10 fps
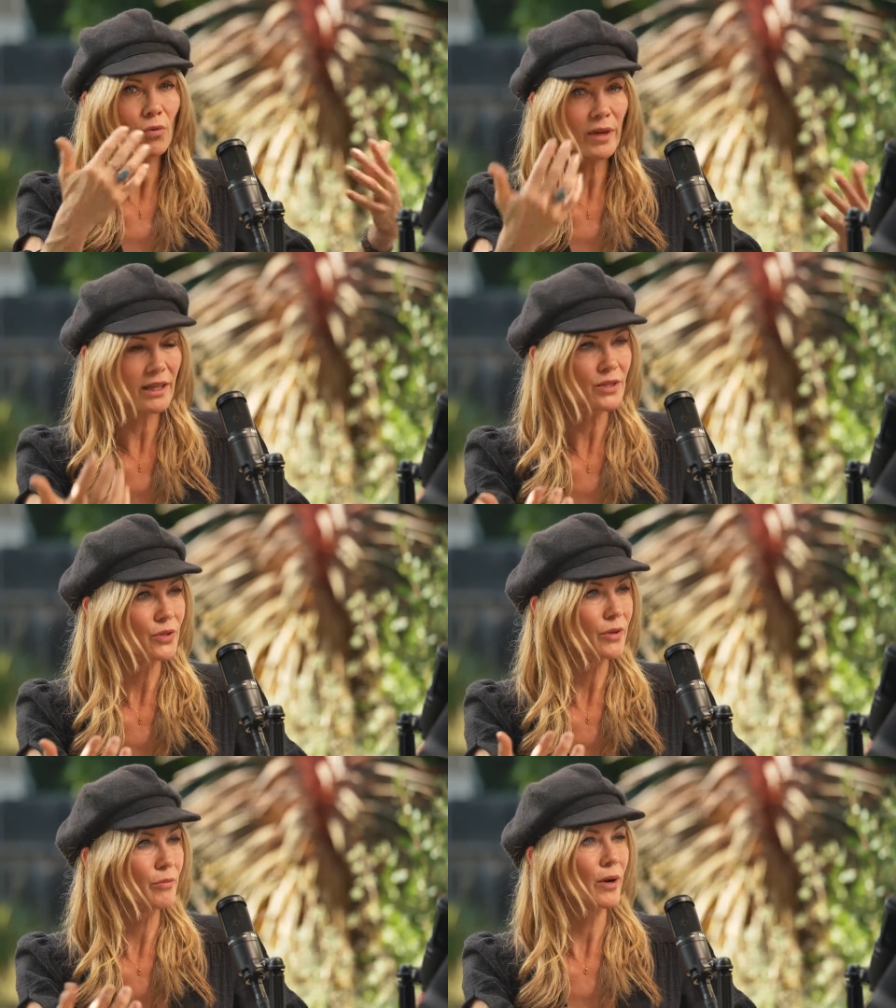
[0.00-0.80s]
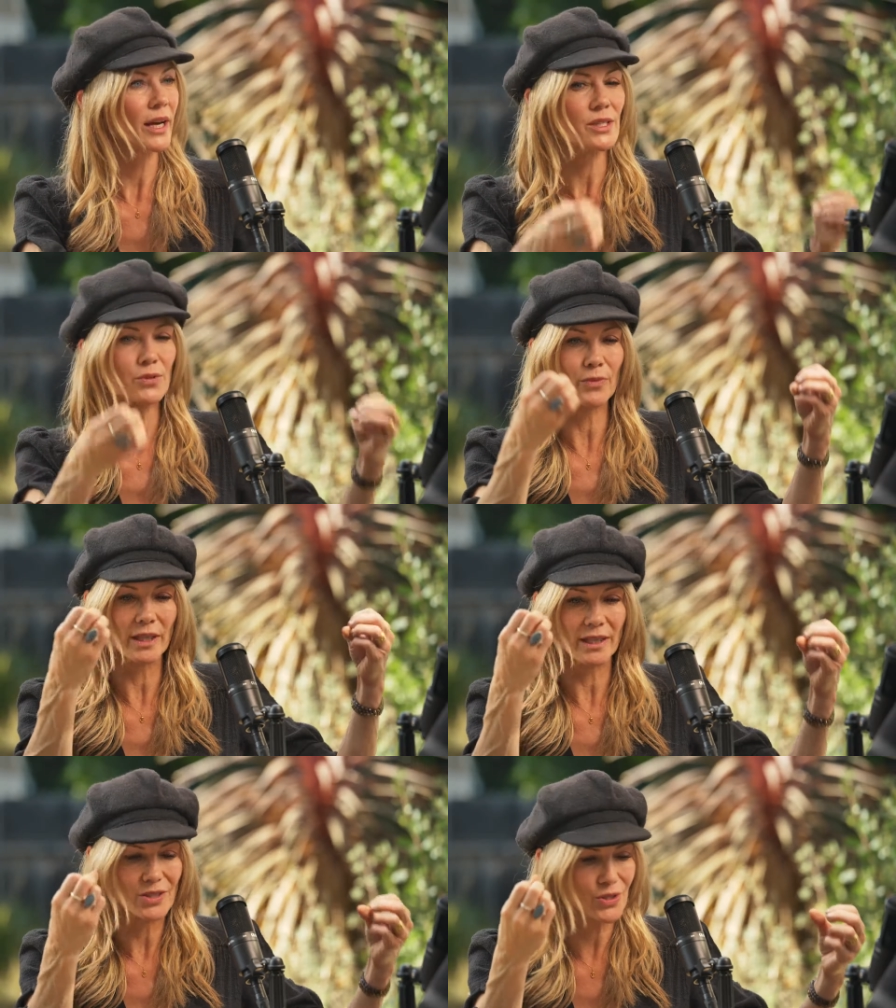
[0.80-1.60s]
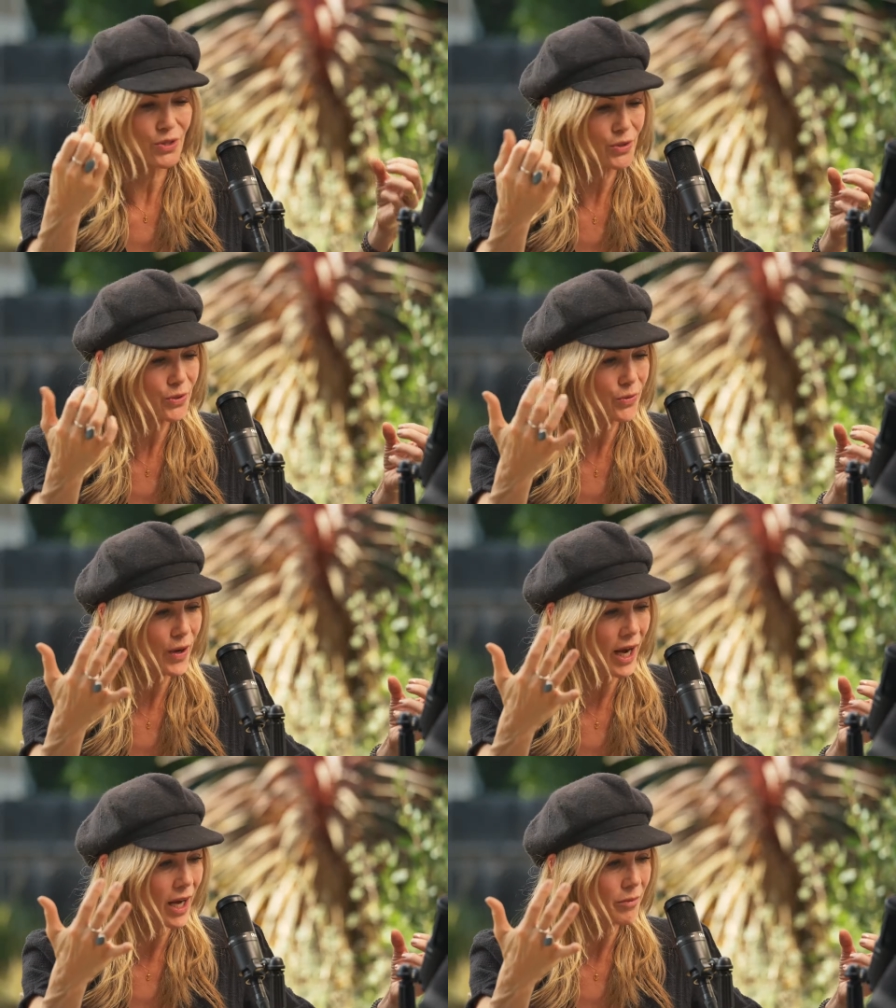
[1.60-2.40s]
We need to embrace. We need to